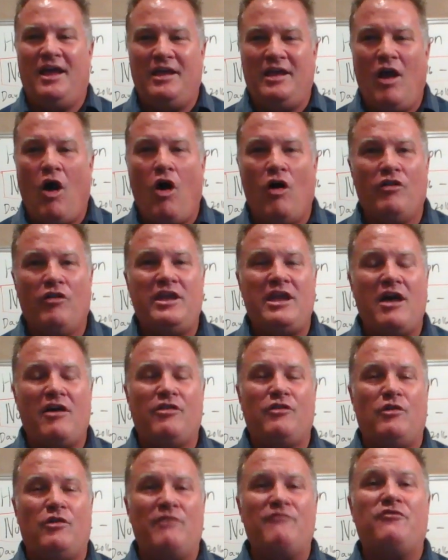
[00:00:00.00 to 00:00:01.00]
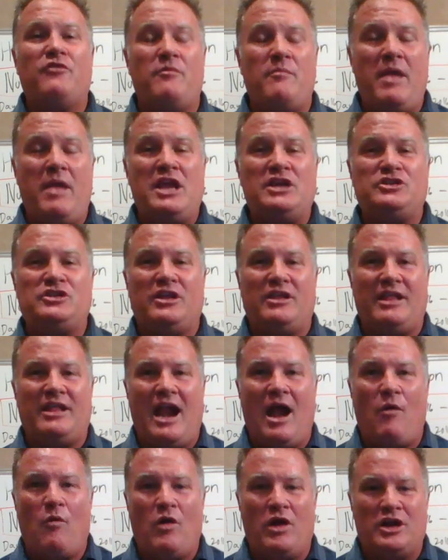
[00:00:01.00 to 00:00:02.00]
all the other information that
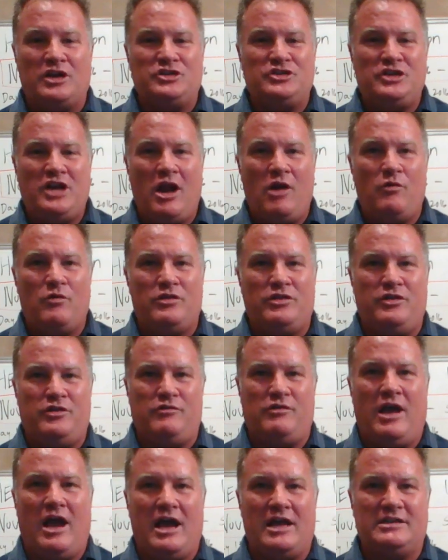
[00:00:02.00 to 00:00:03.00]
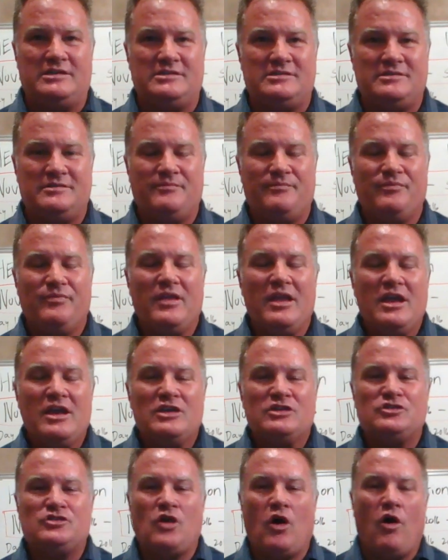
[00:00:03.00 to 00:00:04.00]
I want to share with you guys.
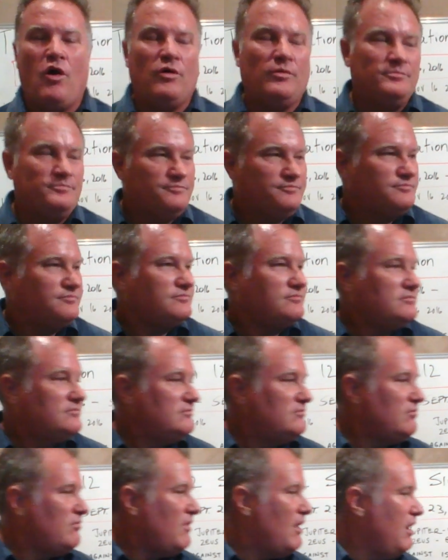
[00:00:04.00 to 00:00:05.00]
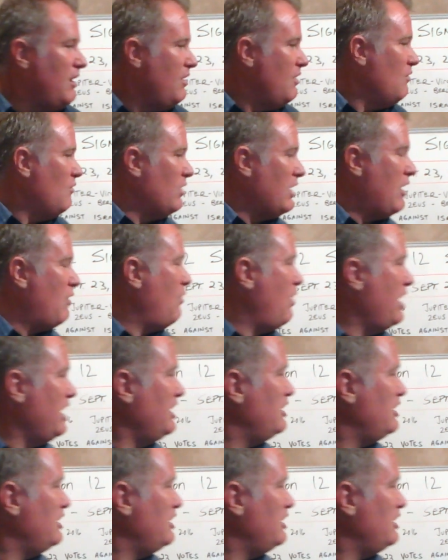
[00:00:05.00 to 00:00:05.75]
So what I want